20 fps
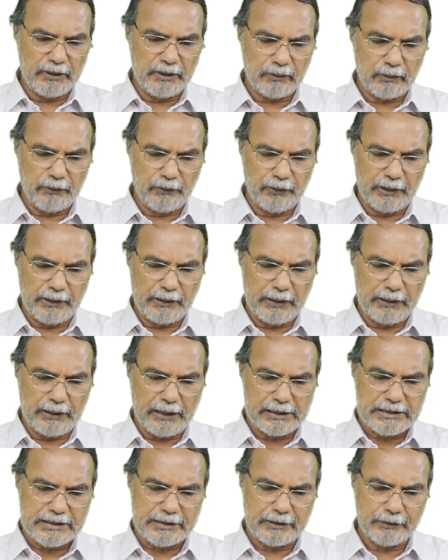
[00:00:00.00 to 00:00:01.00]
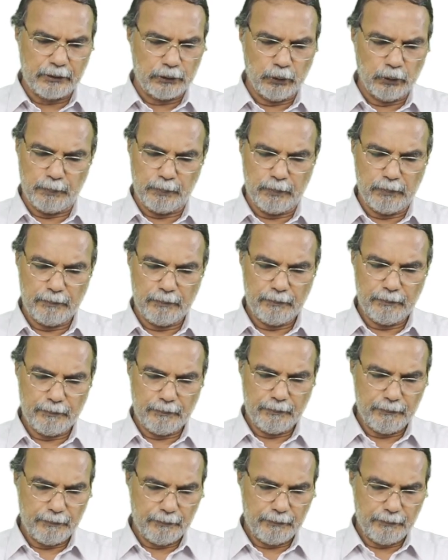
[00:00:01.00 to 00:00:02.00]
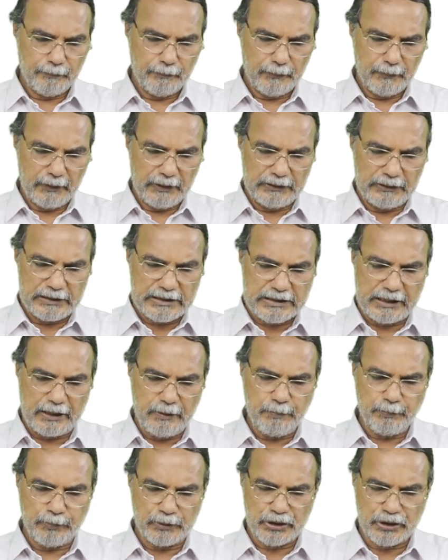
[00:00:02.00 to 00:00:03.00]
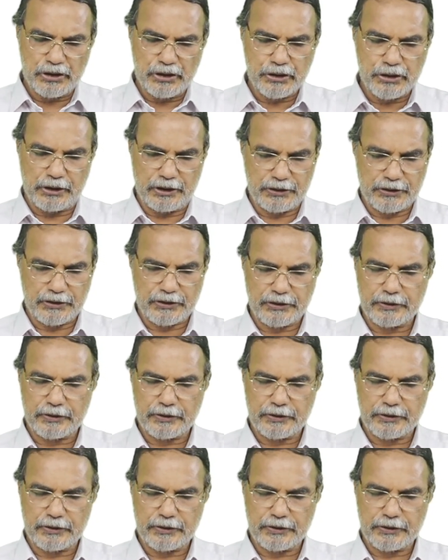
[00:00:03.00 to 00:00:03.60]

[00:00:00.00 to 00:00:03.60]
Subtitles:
chlorine and acid group in the same positions.